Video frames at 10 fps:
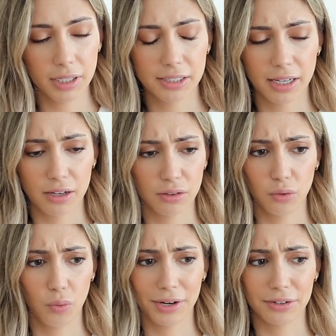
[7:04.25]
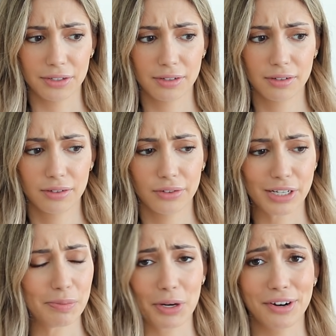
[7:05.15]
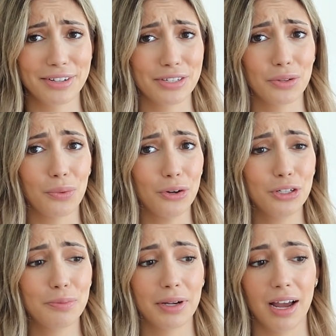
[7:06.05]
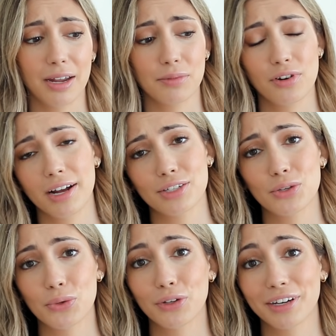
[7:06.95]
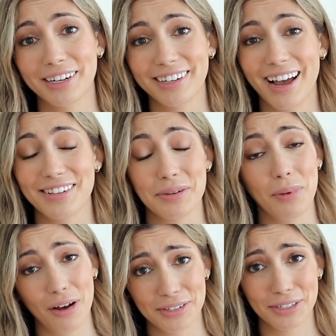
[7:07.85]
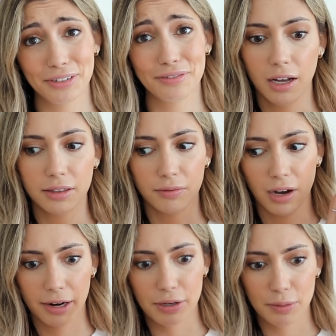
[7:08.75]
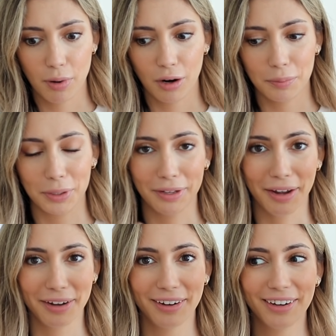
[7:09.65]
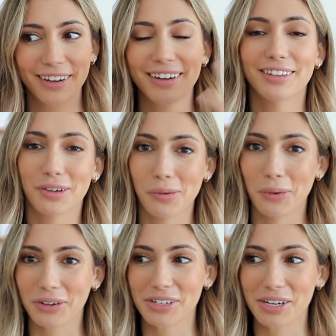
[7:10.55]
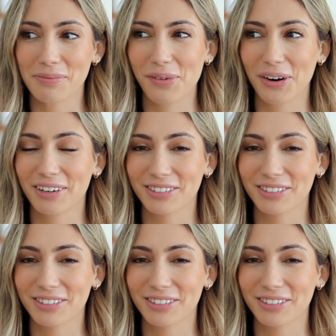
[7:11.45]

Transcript: It's like the weirdest experience in the world, but I am trying to look at it as a positive. Not the virus part, but like the quarantine part.